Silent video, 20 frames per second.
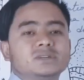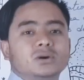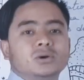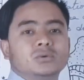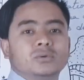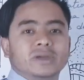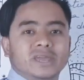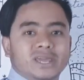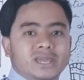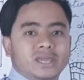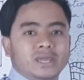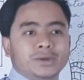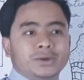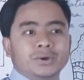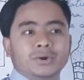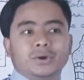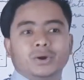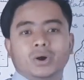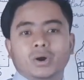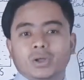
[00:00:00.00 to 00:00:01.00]
away
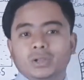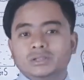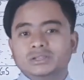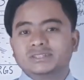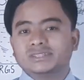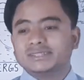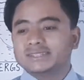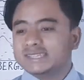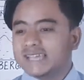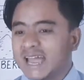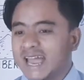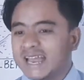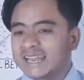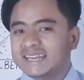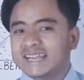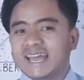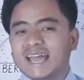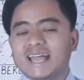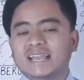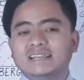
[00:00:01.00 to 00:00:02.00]
all the
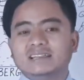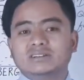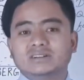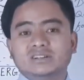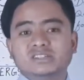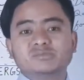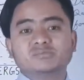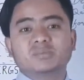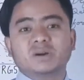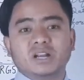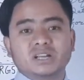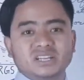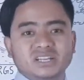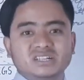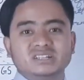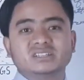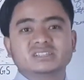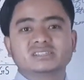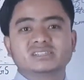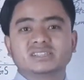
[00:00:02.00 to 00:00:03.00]
sand and dust
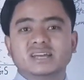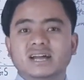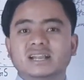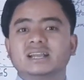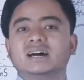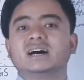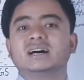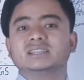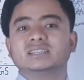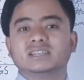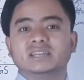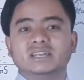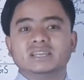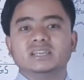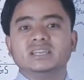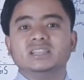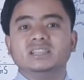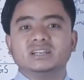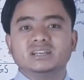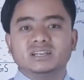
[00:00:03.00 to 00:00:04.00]
particles that are there
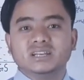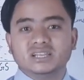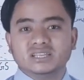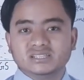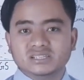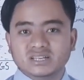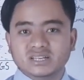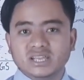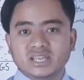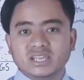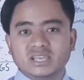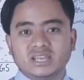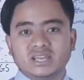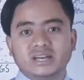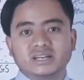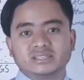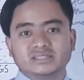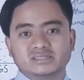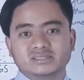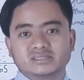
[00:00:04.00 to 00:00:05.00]
in the desert
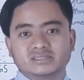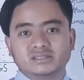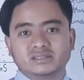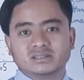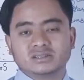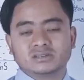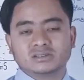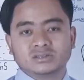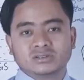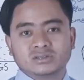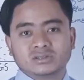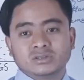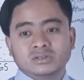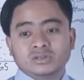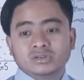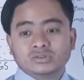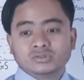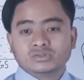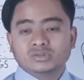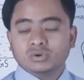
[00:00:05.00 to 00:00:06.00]
areas.
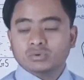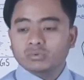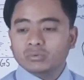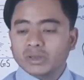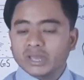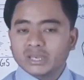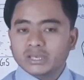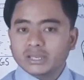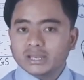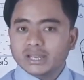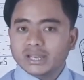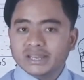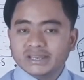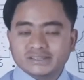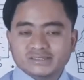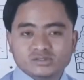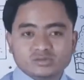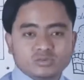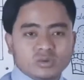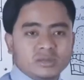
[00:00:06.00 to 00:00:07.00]
So when
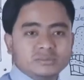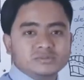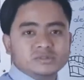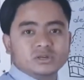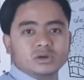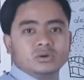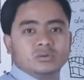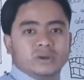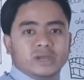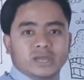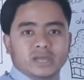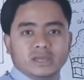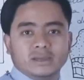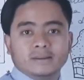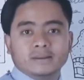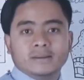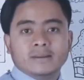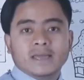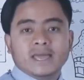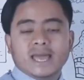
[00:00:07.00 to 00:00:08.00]
it sweeps
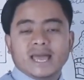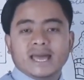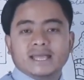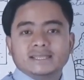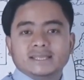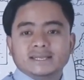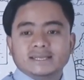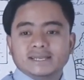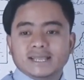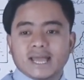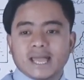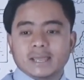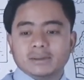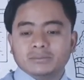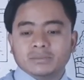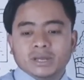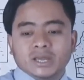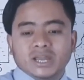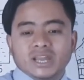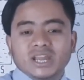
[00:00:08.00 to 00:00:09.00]
away, at the
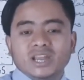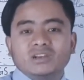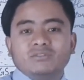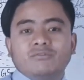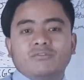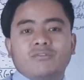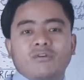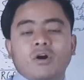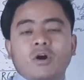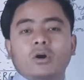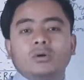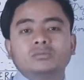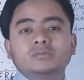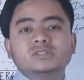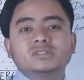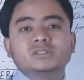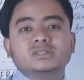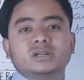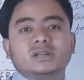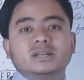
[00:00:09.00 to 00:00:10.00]
time it
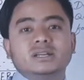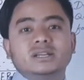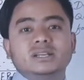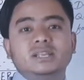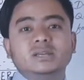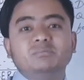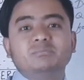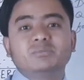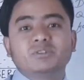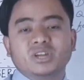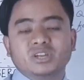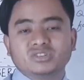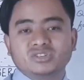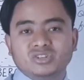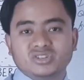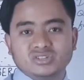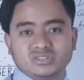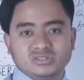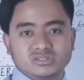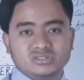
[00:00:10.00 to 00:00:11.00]
forms
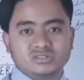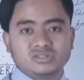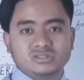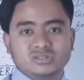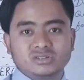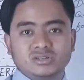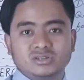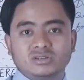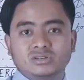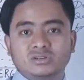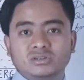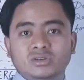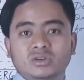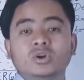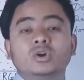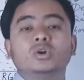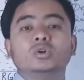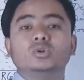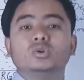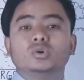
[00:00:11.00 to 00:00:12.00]
depressions
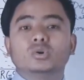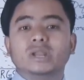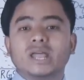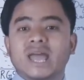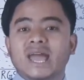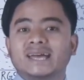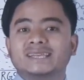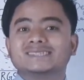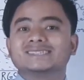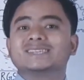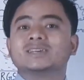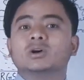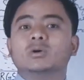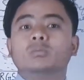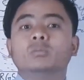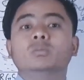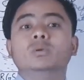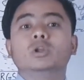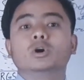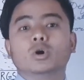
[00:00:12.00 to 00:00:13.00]
known as
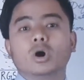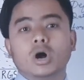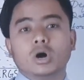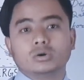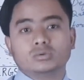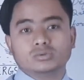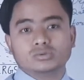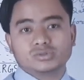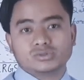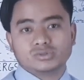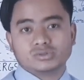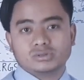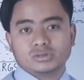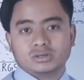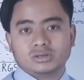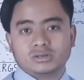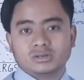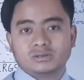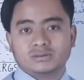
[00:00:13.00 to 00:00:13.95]
blowouts.